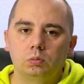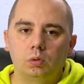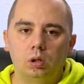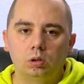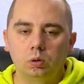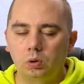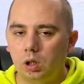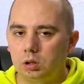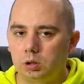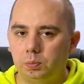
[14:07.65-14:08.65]
And look
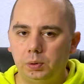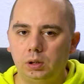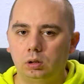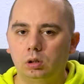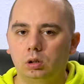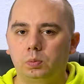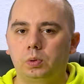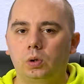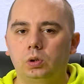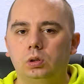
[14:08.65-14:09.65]
at speed. Does
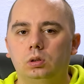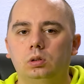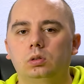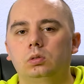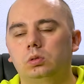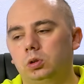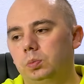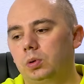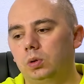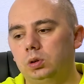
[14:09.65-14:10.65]

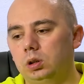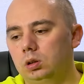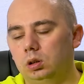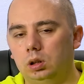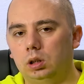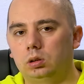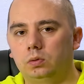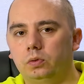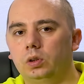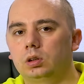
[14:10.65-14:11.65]
browsing the net
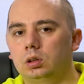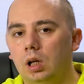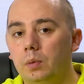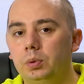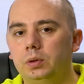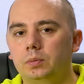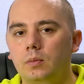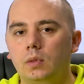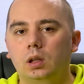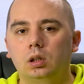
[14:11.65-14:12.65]
feel snappy?
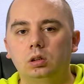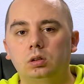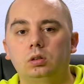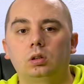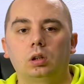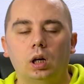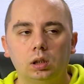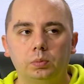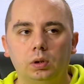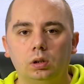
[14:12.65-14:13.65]
Is it
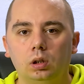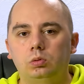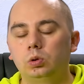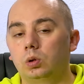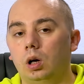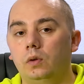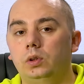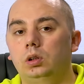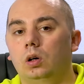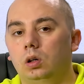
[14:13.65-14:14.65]
reliable? Do you have
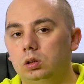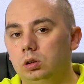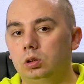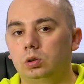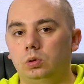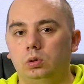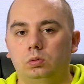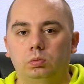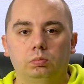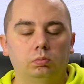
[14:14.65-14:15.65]
any outages
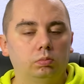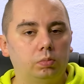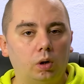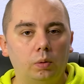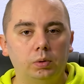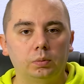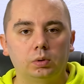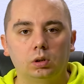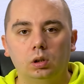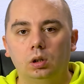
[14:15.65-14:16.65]
or
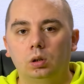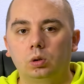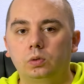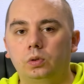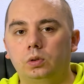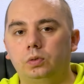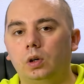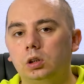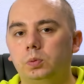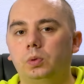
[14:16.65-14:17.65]
problems? Look for
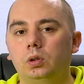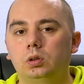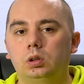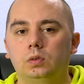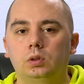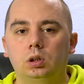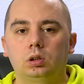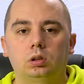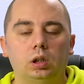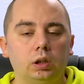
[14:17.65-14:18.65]
false positive. Does
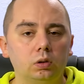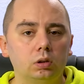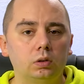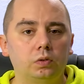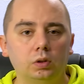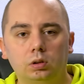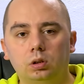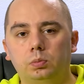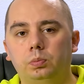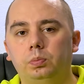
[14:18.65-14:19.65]
a security
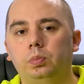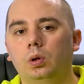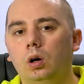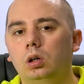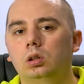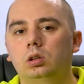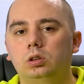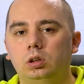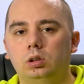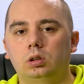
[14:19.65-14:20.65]
filter block a
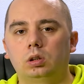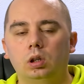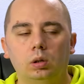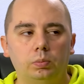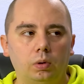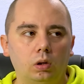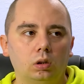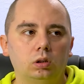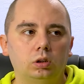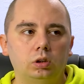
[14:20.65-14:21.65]
legit
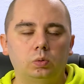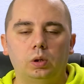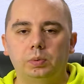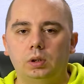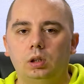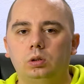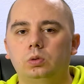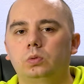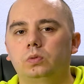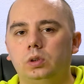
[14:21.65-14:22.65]
website
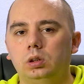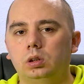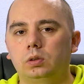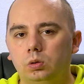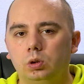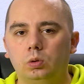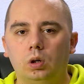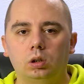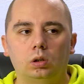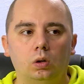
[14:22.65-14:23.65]
you visit? Do you
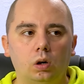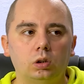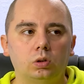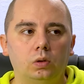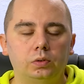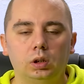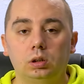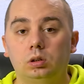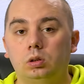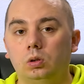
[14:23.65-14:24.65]
want logs off?
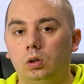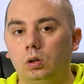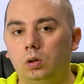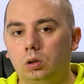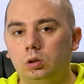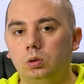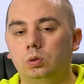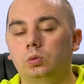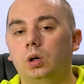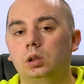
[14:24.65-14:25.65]
Does it store logs? Do
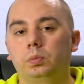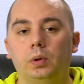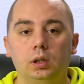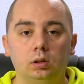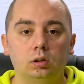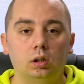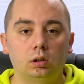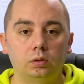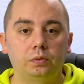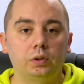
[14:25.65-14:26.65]
you want
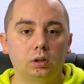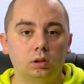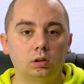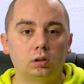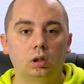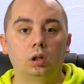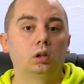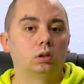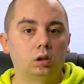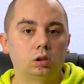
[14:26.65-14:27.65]
parental filters?
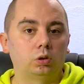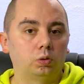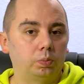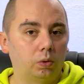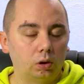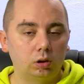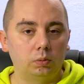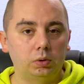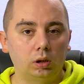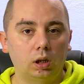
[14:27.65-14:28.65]
Does it support
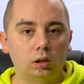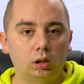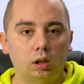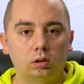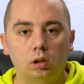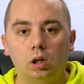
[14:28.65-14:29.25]
something like that?